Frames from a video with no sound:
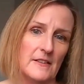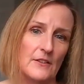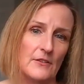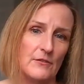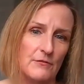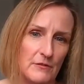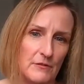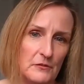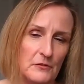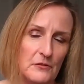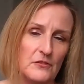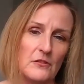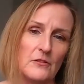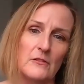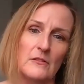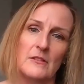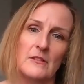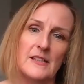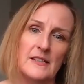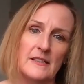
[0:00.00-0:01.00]

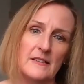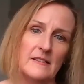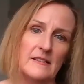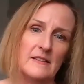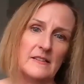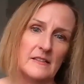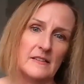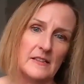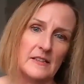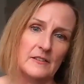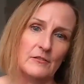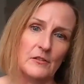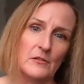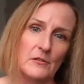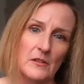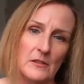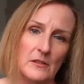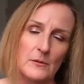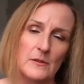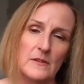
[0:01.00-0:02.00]
crucial in a TI
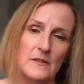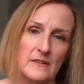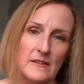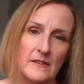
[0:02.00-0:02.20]
role, I would